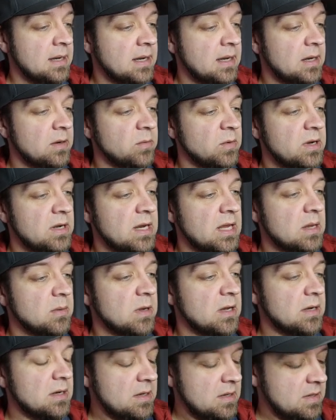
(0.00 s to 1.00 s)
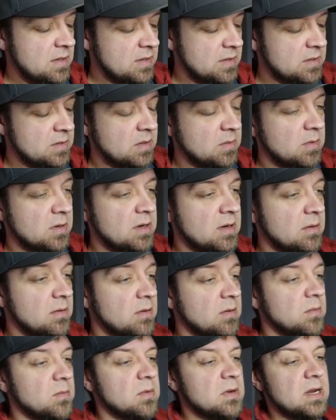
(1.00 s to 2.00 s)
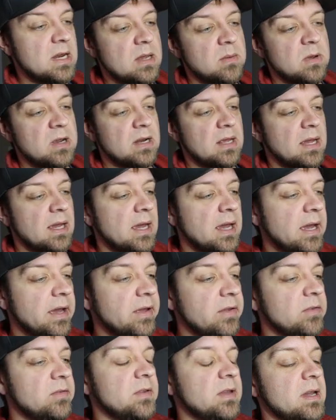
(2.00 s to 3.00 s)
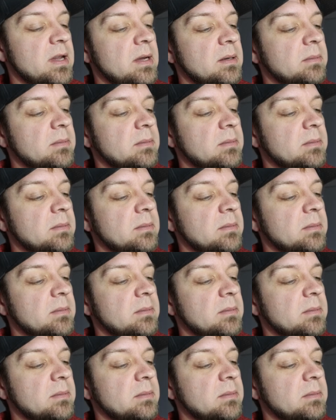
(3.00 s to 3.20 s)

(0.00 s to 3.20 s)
and rename it. So I'm going to rename it as